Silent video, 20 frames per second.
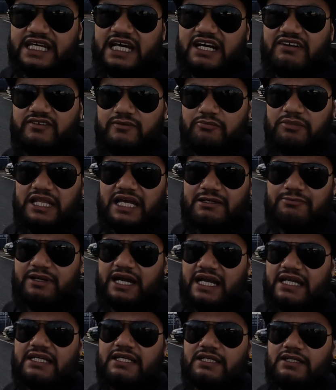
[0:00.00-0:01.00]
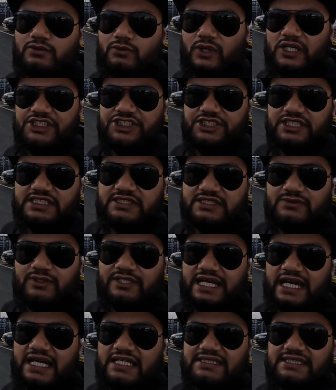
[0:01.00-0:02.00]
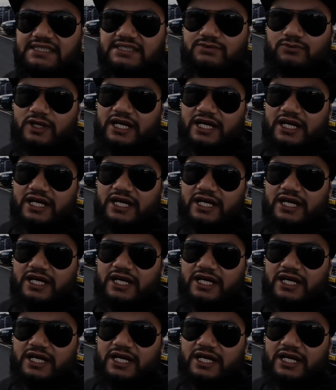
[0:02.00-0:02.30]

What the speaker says: black pack, which this one has as well.